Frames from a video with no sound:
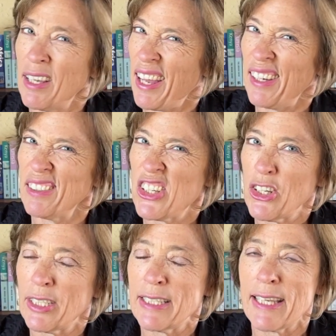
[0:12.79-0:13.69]
Alan
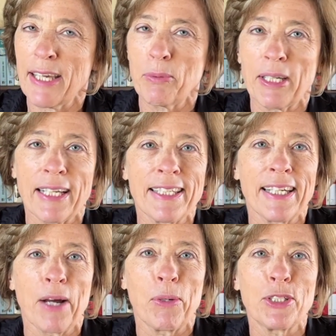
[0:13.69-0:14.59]
shook his head when I
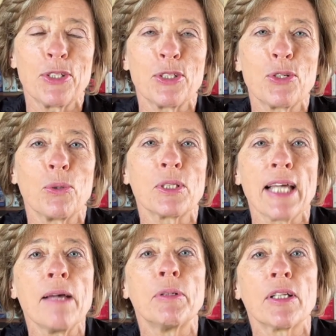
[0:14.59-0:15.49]
said I wanted to talk
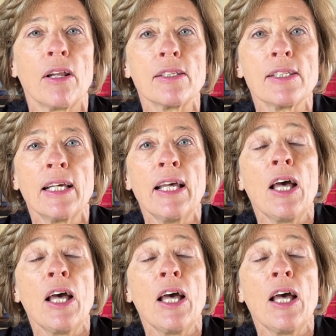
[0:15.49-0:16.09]
tablecloths.